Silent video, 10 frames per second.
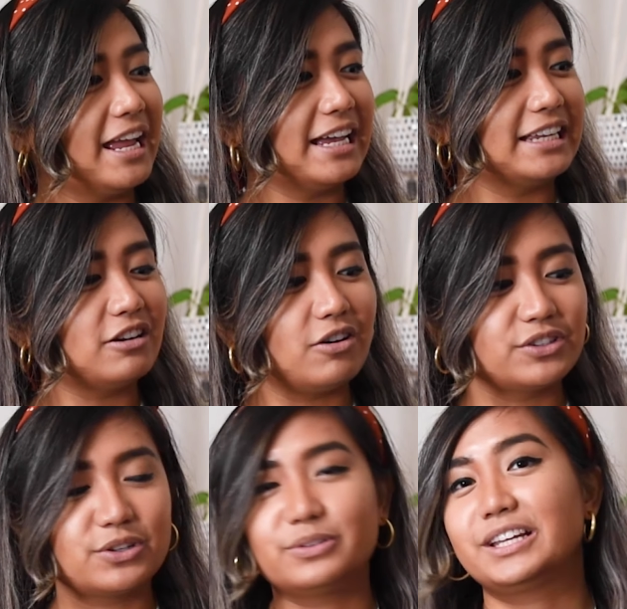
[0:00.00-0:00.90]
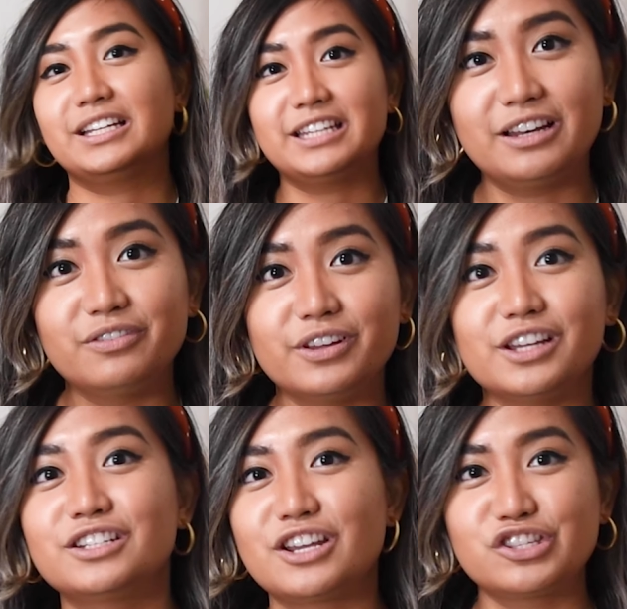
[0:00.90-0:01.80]
and also like a dead
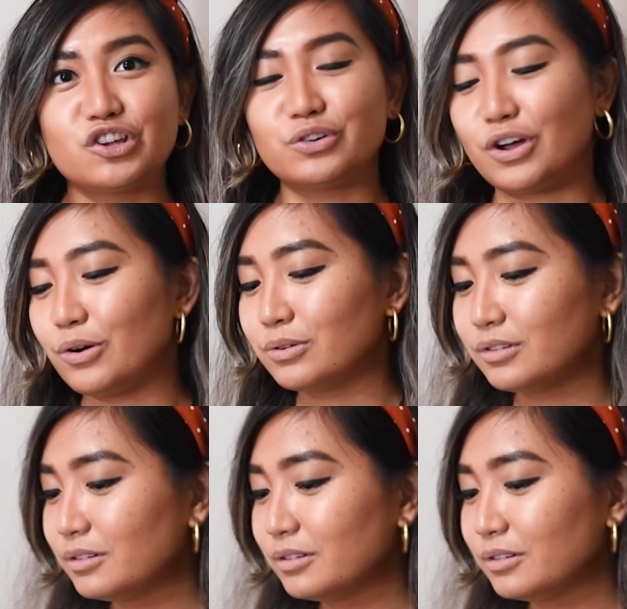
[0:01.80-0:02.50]
fish, so no.